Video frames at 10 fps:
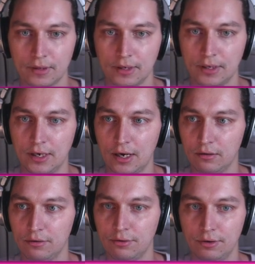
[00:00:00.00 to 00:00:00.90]
And now
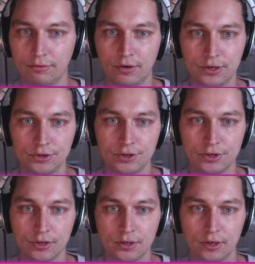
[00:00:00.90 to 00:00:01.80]
if we
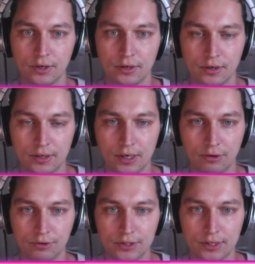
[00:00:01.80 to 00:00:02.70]
refresh, now
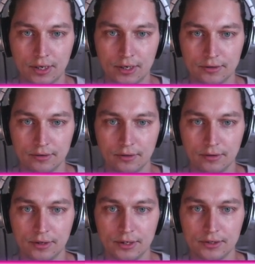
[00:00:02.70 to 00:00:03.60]
you see that
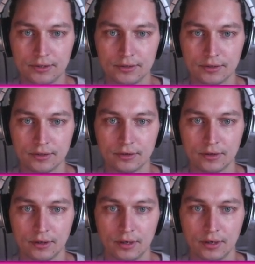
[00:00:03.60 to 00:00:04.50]
these
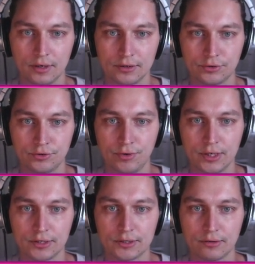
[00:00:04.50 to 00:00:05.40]

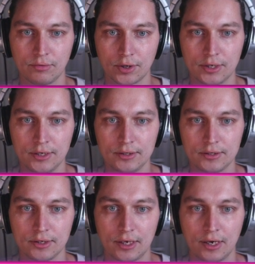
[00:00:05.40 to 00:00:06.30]
strings that were
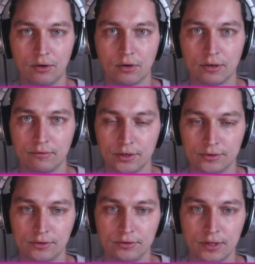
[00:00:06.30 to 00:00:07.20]
keys are now
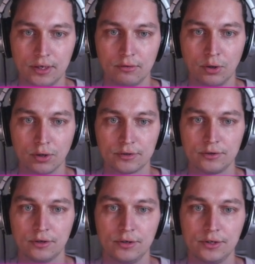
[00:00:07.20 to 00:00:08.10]
converted to keywords,
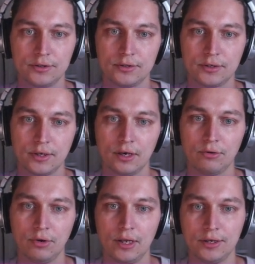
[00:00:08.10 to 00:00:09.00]
so it's
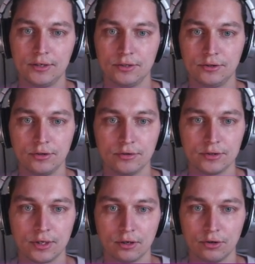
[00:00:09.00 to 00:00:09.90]
really easy to use
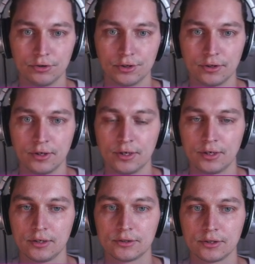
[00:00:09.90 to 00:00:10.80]
in Clojure.
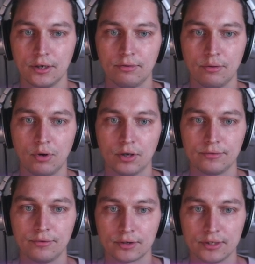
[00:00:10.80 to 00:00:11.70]
So if we want,
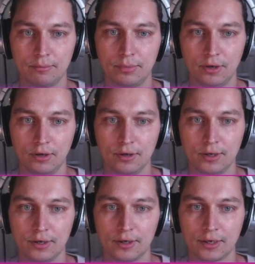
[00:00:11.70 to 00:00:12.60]
for example,
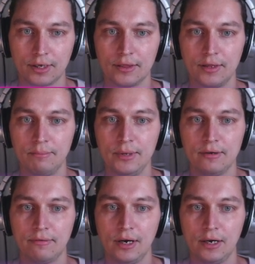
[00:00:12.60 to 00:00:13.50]
get the B
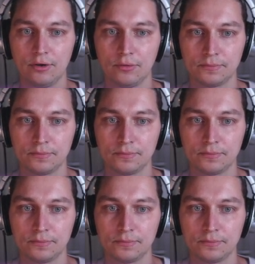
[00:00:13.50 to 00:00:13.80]
value,